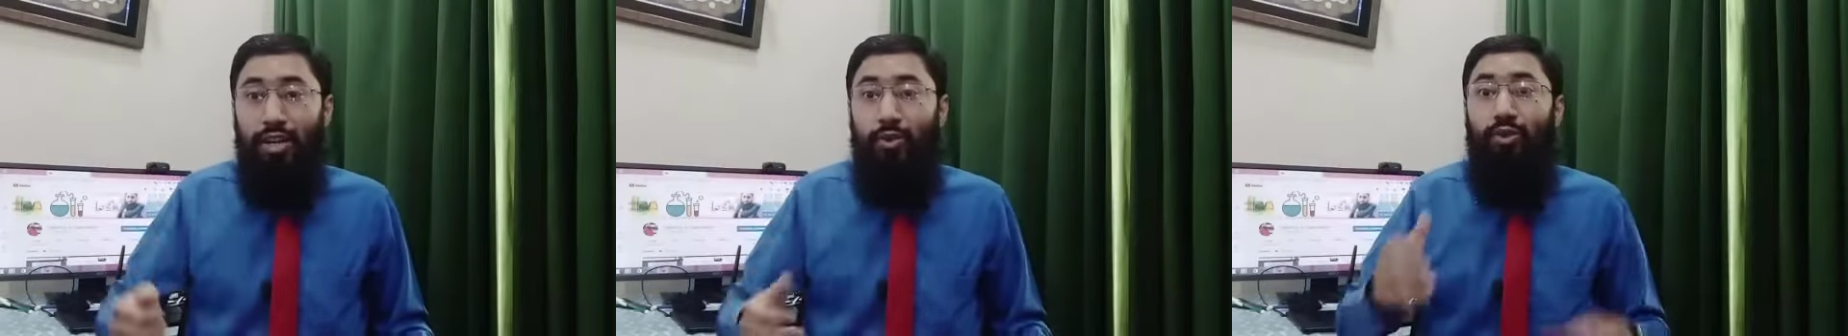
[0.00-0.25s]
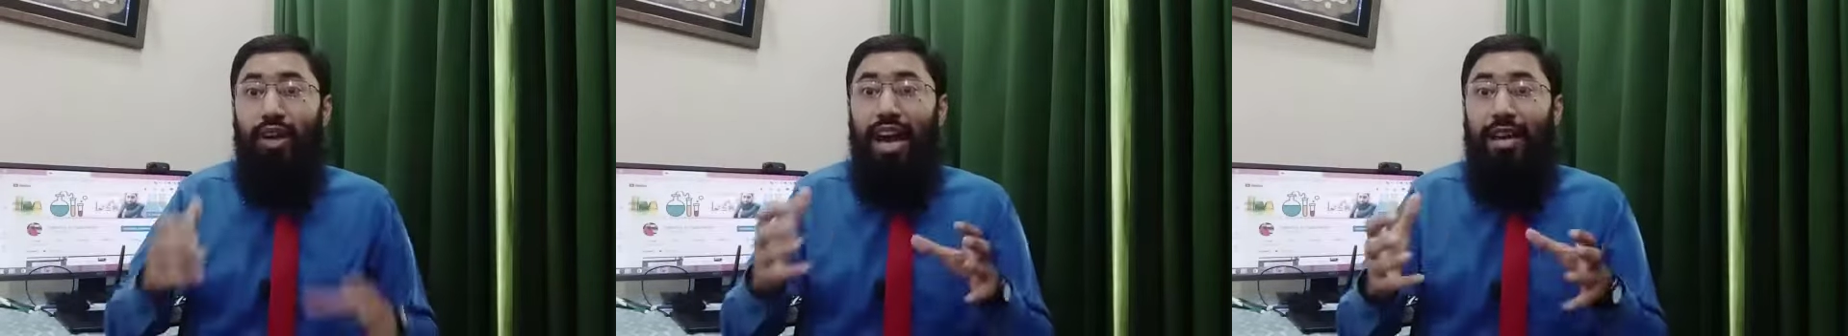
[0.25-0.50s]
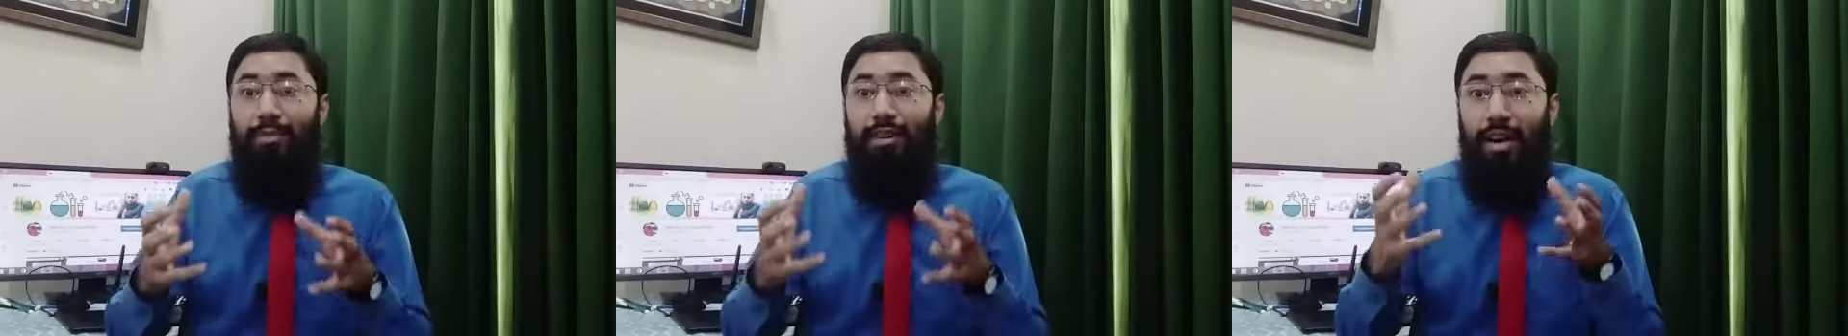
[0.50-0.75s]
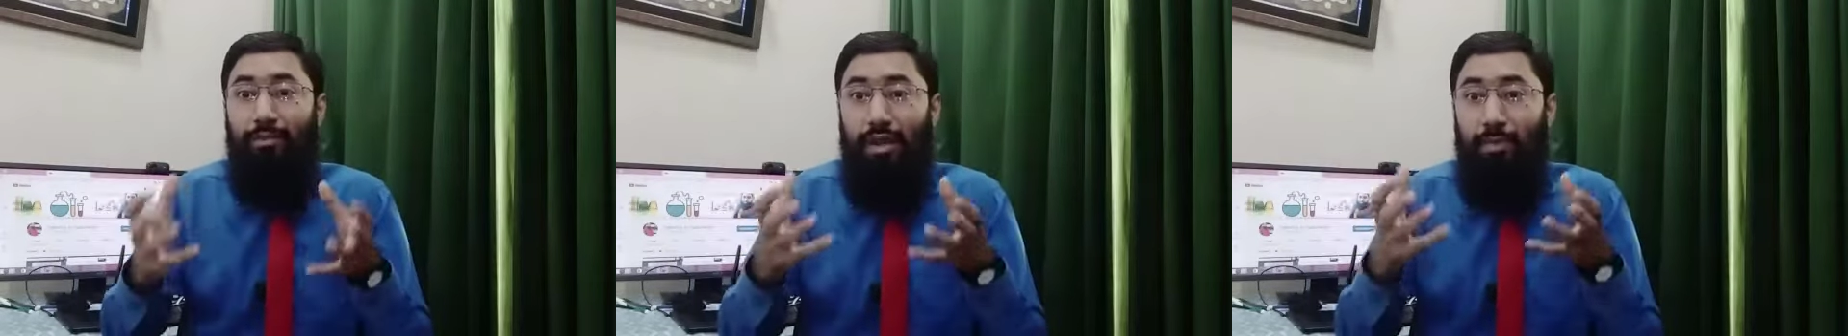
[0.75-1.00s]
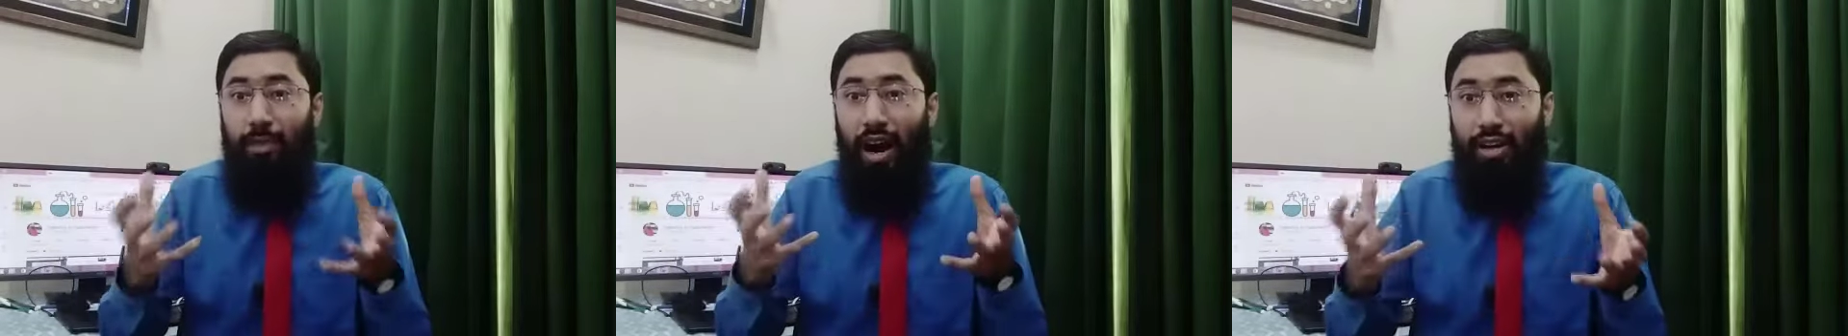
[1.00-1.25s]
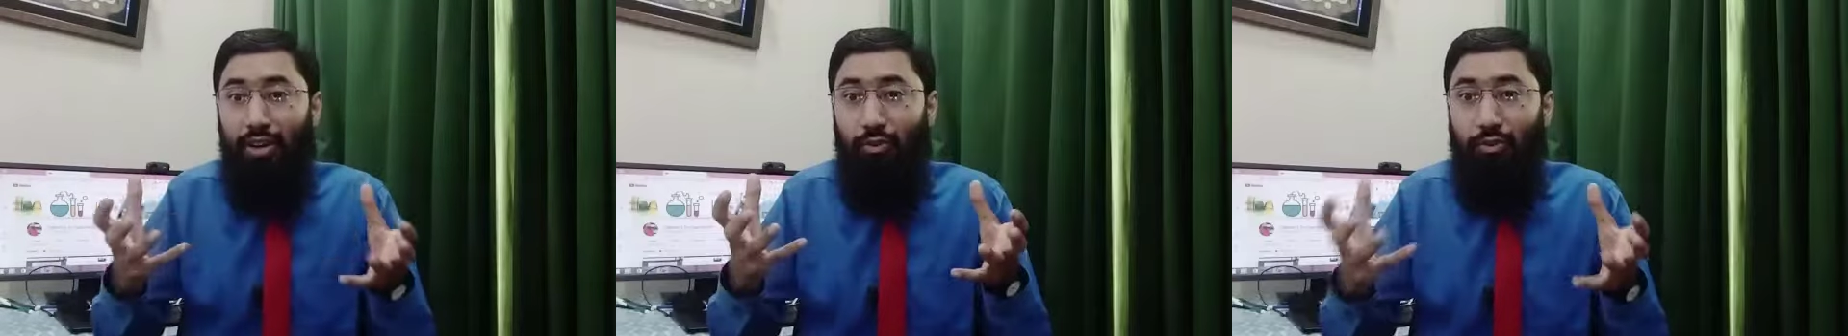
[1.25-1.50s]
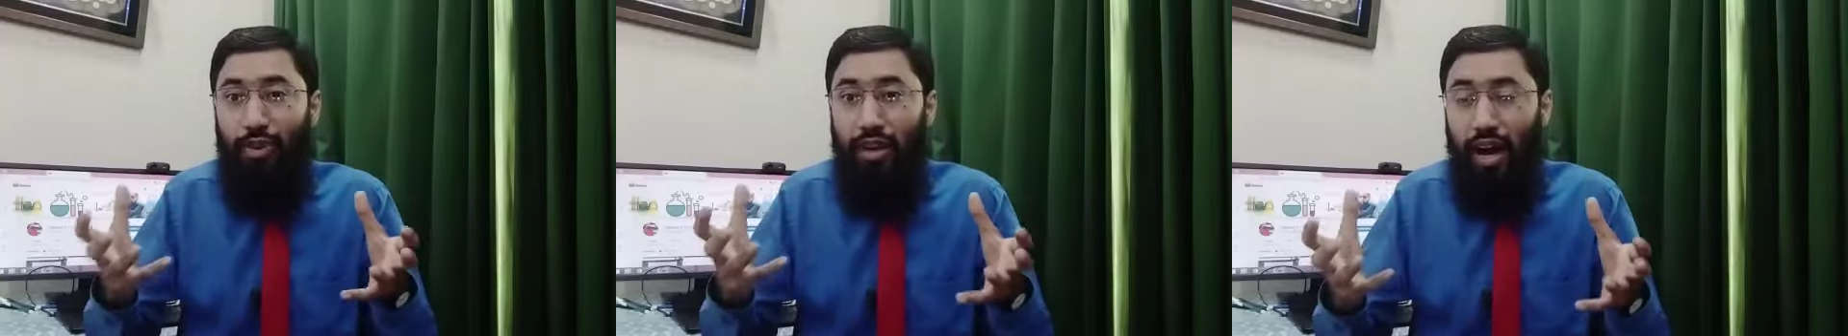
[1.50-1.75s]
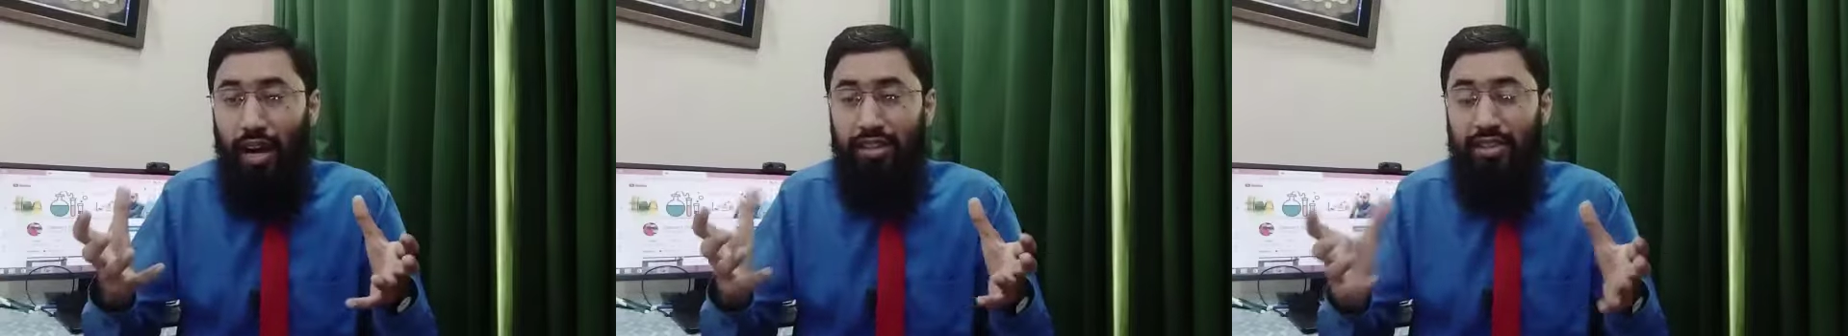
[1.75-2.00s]
you can become the part of
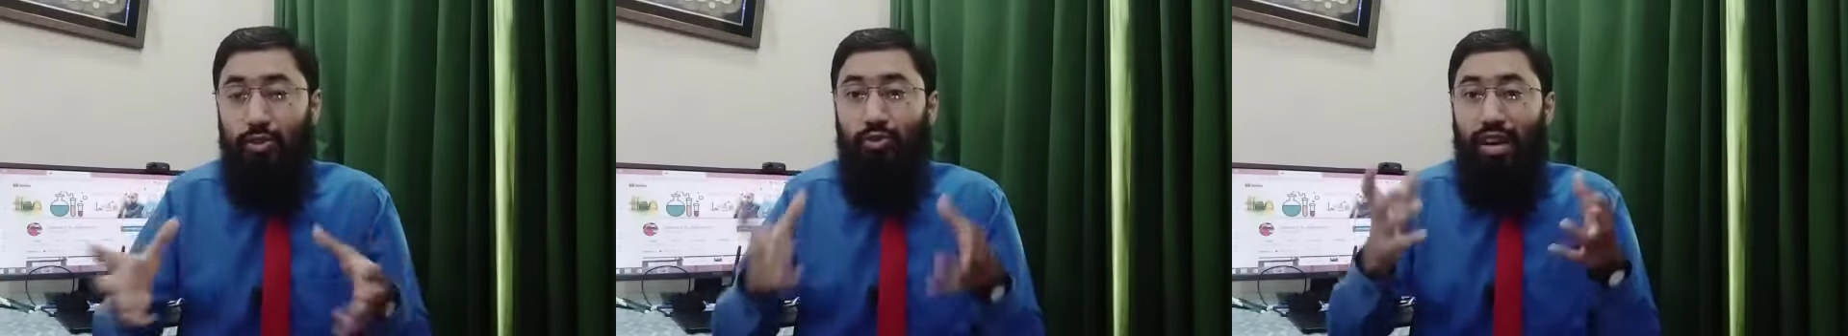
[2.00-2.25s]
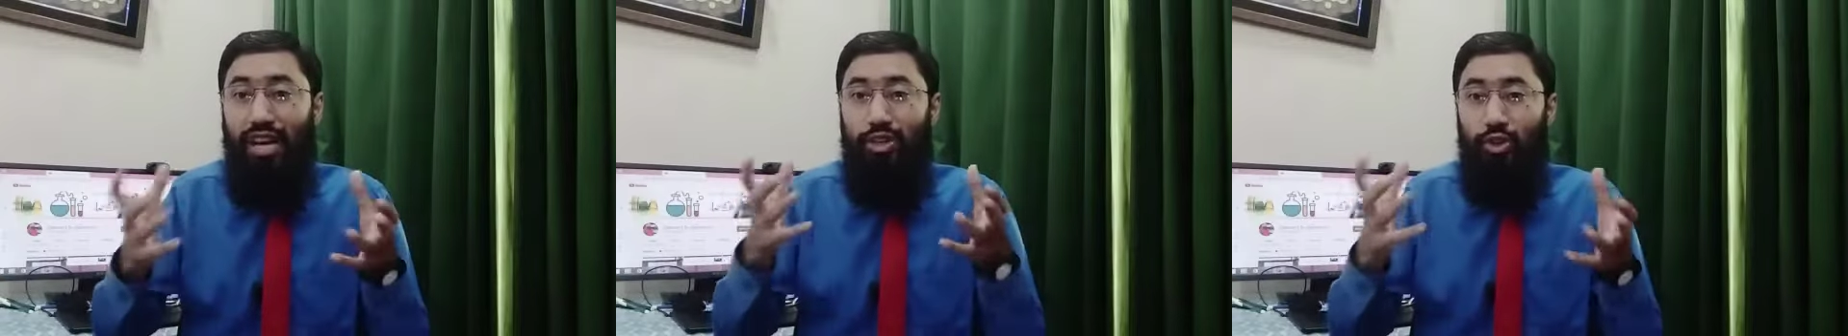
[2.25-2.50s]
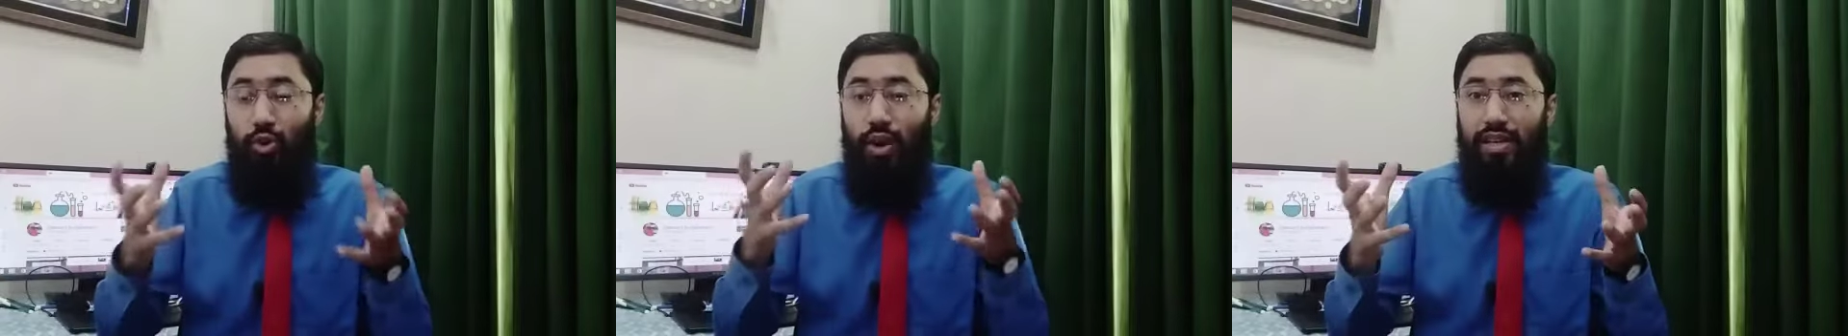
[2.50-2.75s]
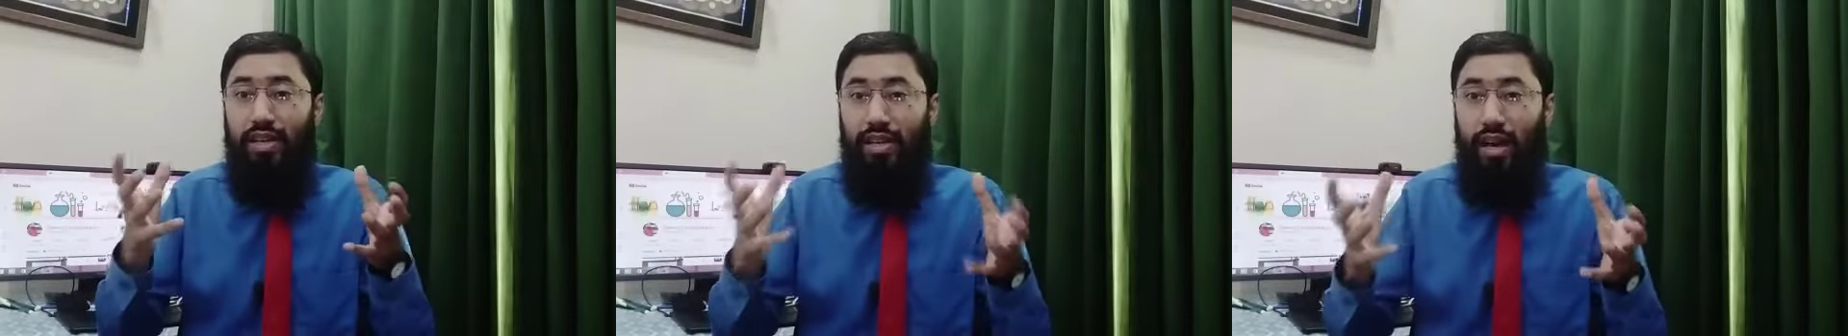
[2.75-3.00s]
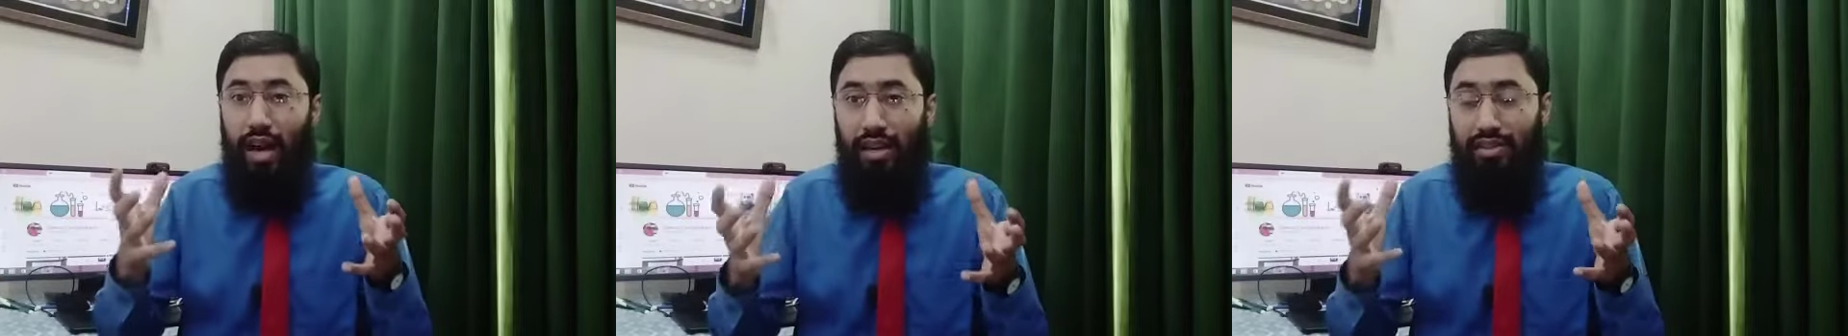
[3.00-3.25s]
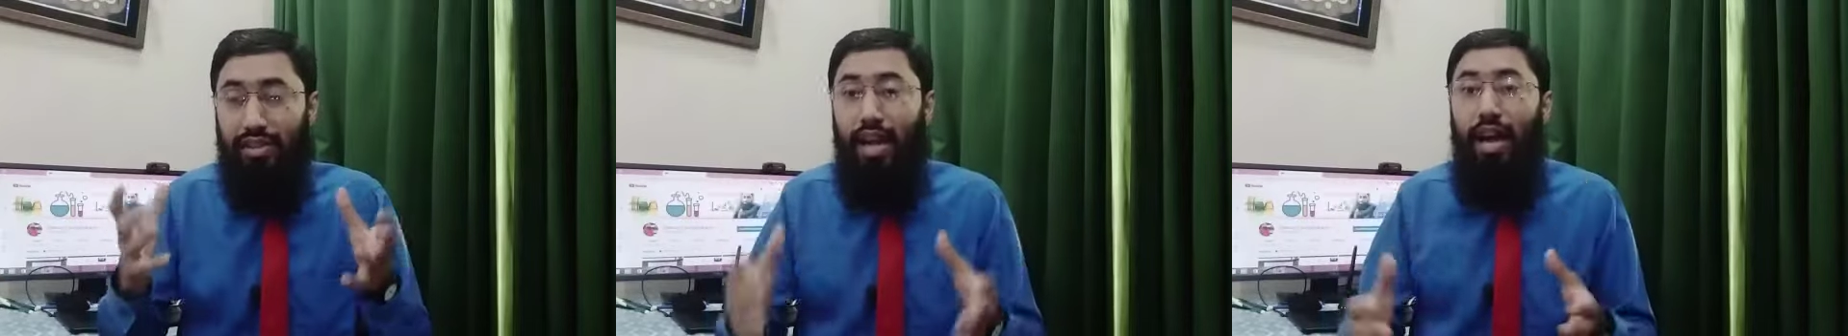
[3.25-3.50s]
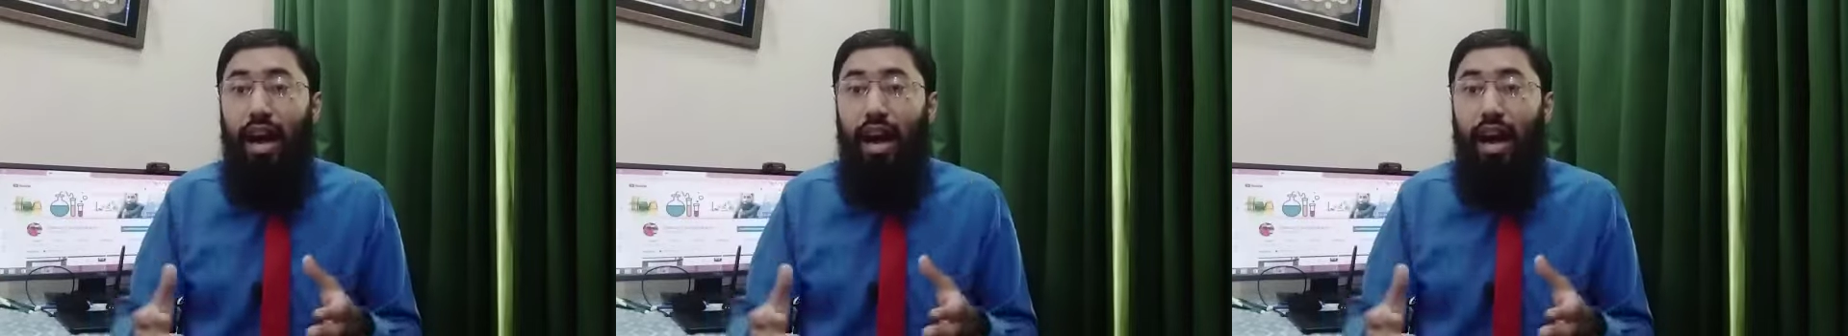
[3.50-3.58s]
class. You can join class.